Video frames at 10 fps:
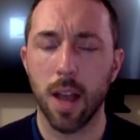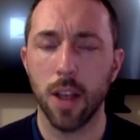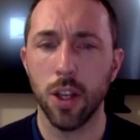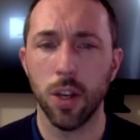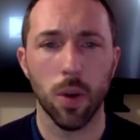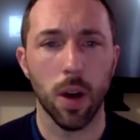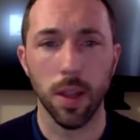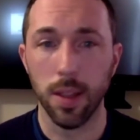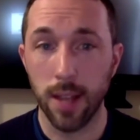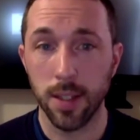You know,
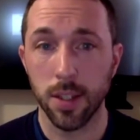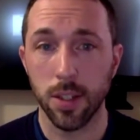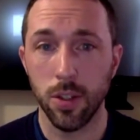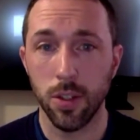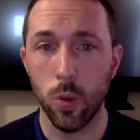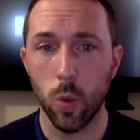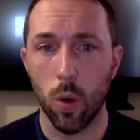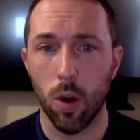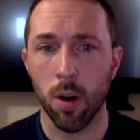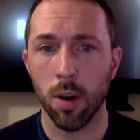unless you
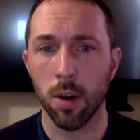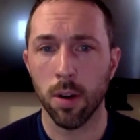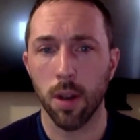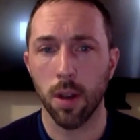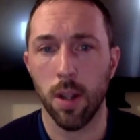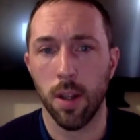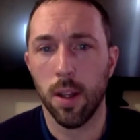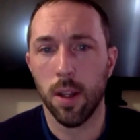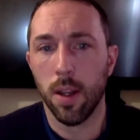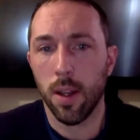are,
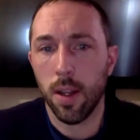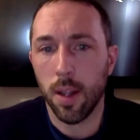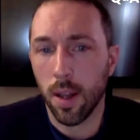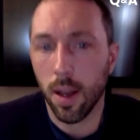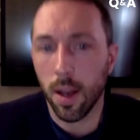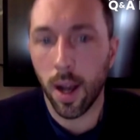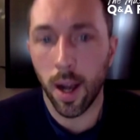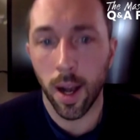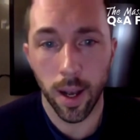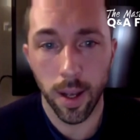
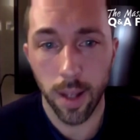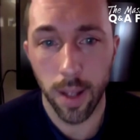unless